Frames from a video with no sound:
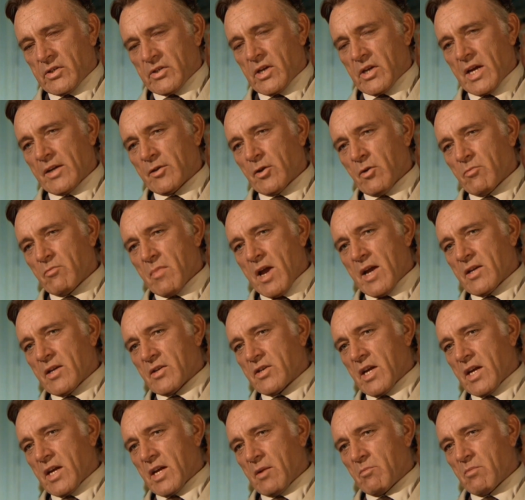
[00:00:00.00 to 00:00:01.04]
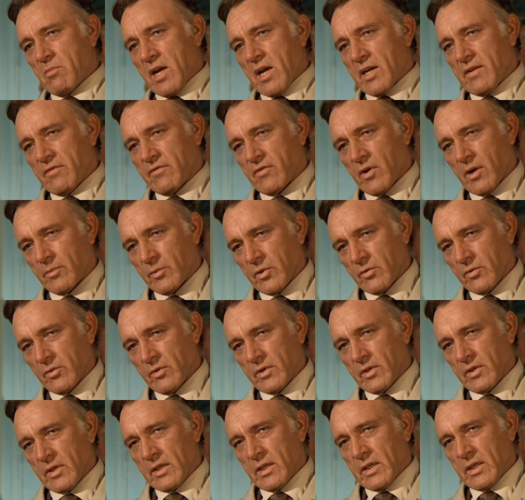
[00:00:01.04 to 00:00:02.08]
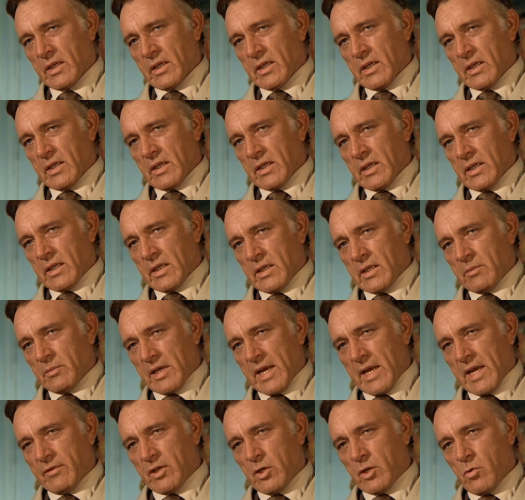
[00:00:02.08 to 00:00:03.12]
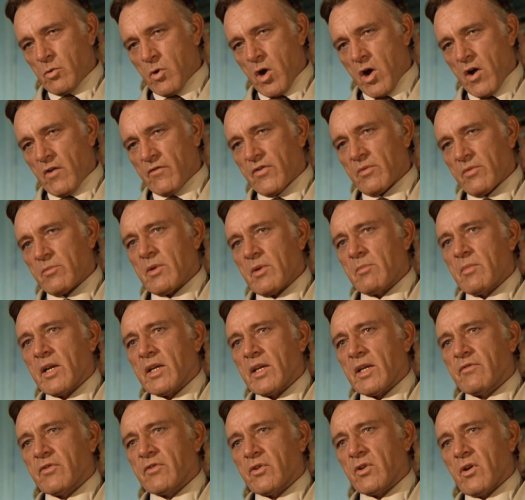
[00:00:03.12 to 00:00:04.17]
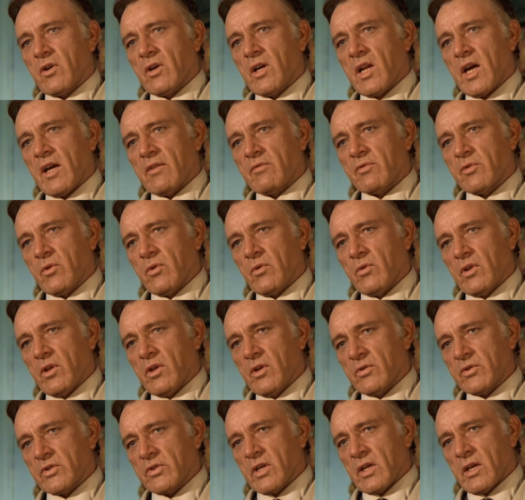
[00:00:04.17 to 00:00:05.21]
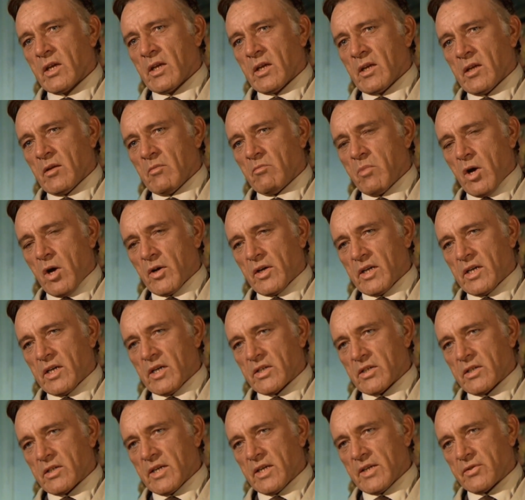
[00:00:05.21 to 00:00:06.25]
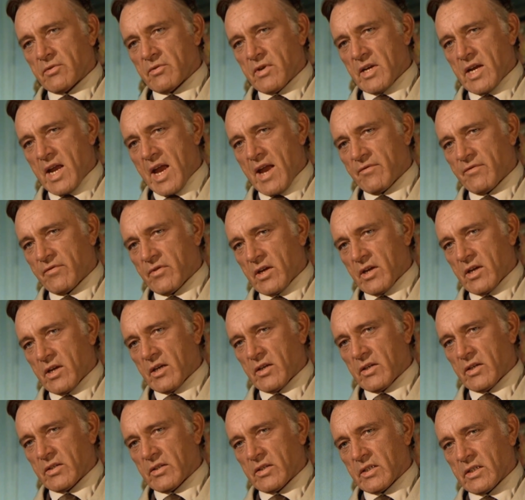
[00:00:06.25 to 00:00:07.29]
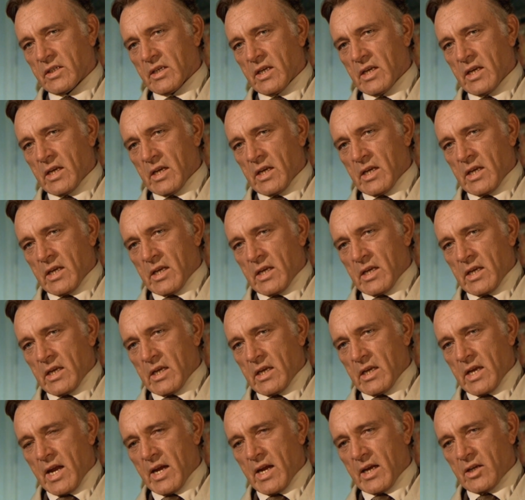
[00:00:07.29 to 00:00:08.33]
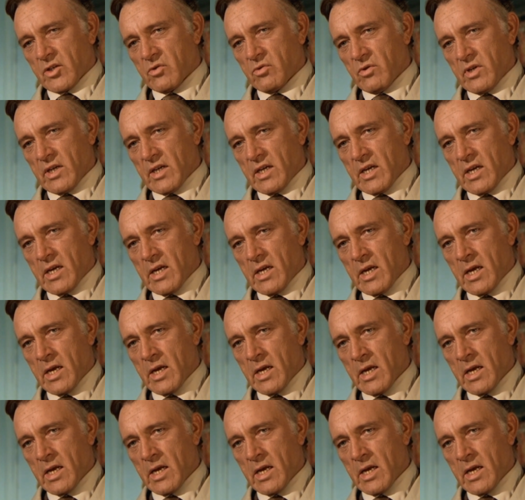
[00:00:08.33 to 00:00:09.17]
You see, I don't mind taking money from you. But having you offer me money for your life with all those bodies littering Africa, it is actually